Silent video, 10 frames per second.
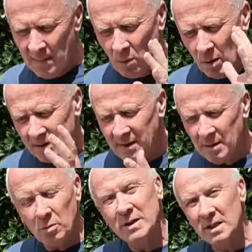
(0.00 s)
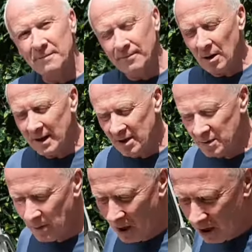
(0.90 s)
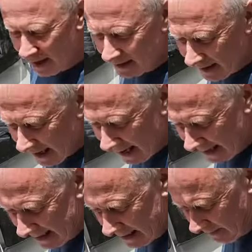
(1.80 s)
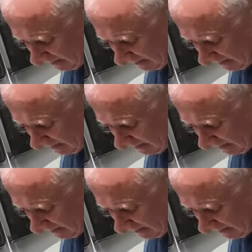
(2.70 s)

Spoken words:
but one thing that we did find is behind the A